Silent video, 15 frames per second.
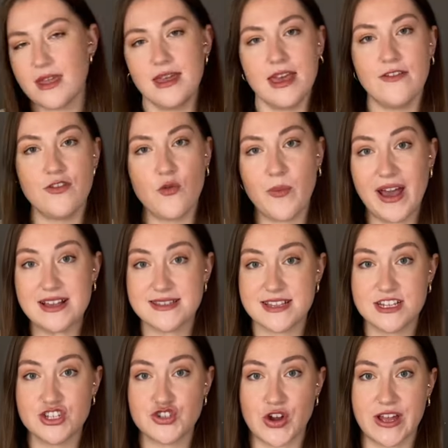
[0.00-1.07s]
If you're based
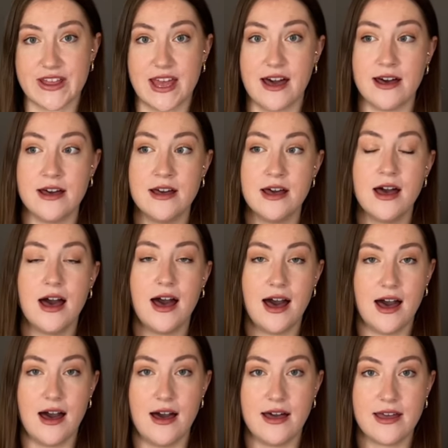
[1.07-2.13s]
in Australia,
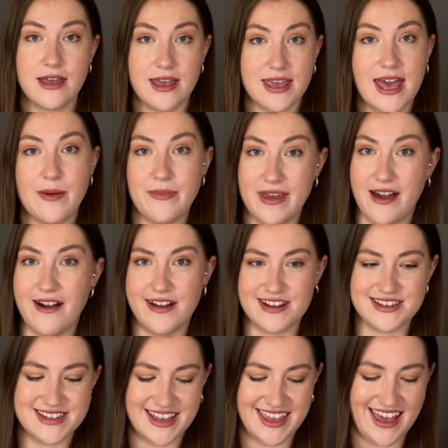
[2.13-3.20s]
uh, it can be
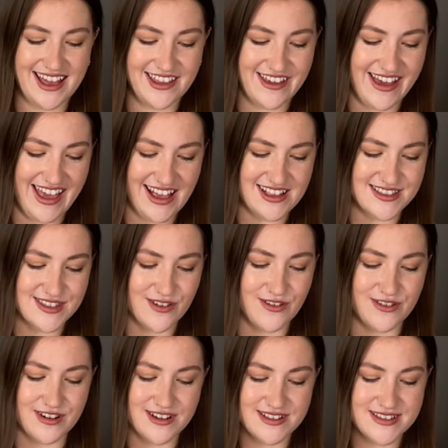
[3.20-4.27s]
hard to get your hands
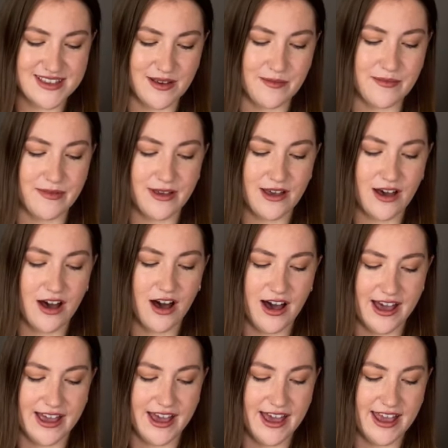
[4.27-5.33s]
on some
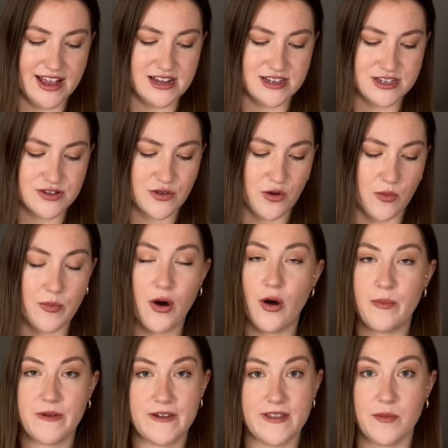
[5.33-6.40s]
higher end or
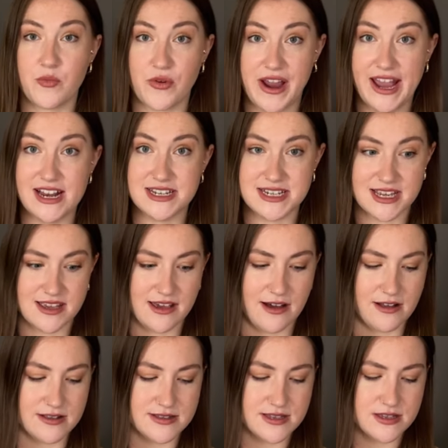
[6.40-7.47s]
popular brand
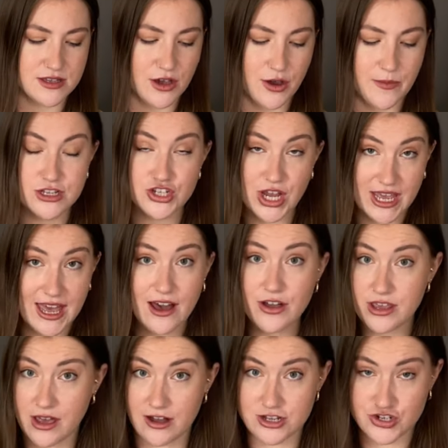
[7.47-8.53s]
yarns. So check
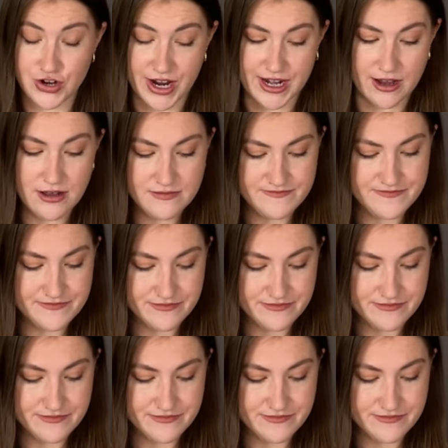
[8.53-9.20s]
out Yarn Trader.